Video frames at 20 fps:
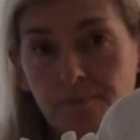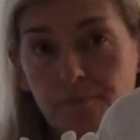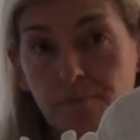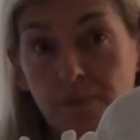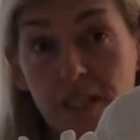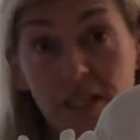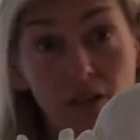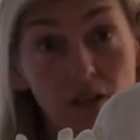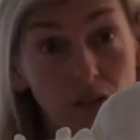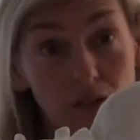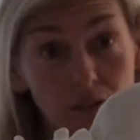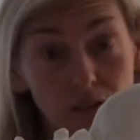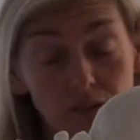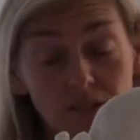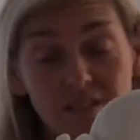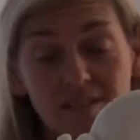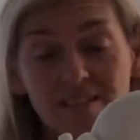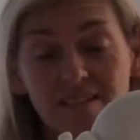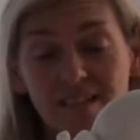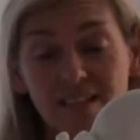
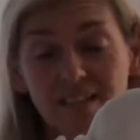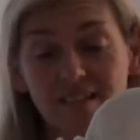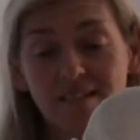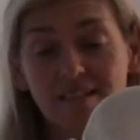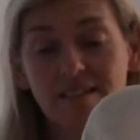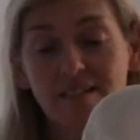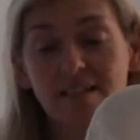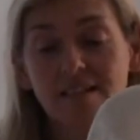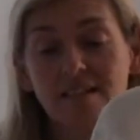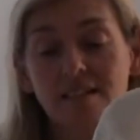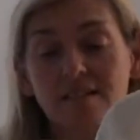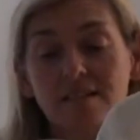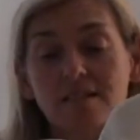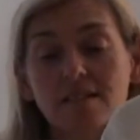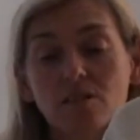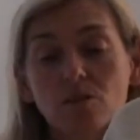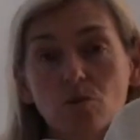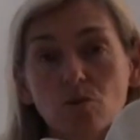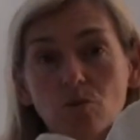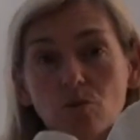because this is
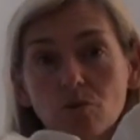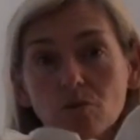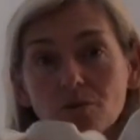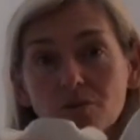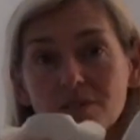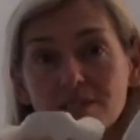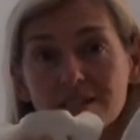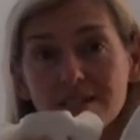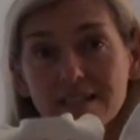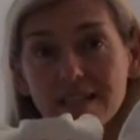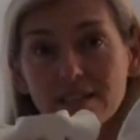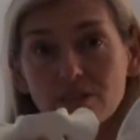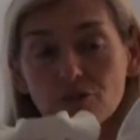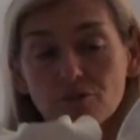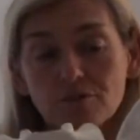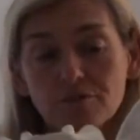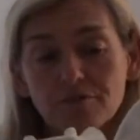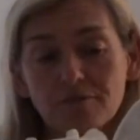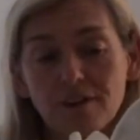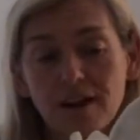your
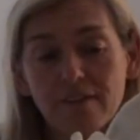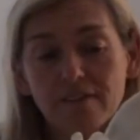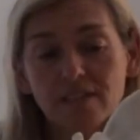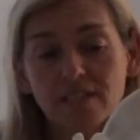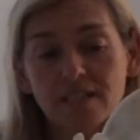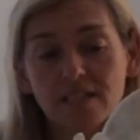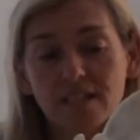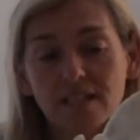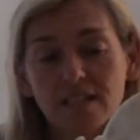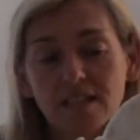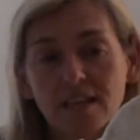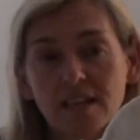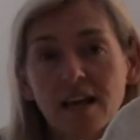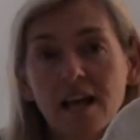center of gravity.